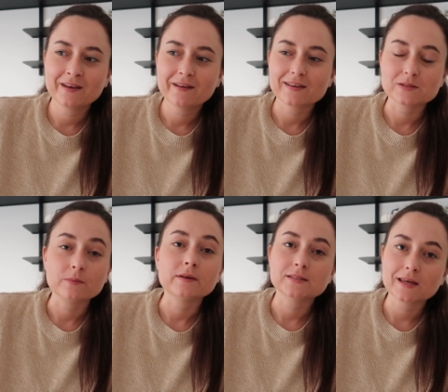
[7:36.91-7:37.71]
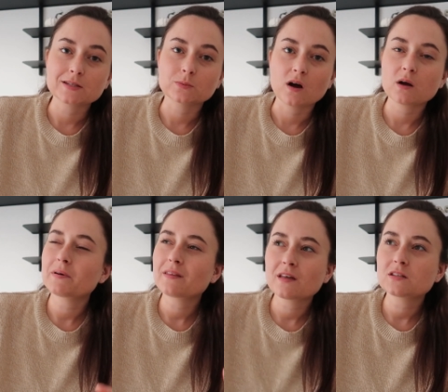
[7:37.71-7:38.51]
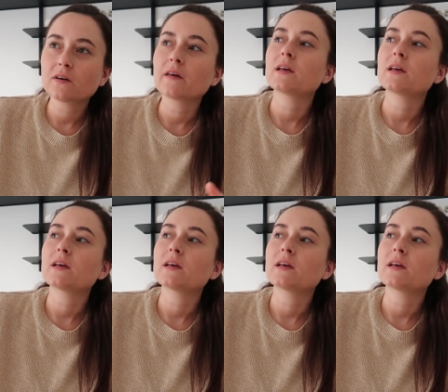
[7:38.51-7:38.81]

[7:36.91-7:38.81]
because I won't be able to get to work, but then that's fine.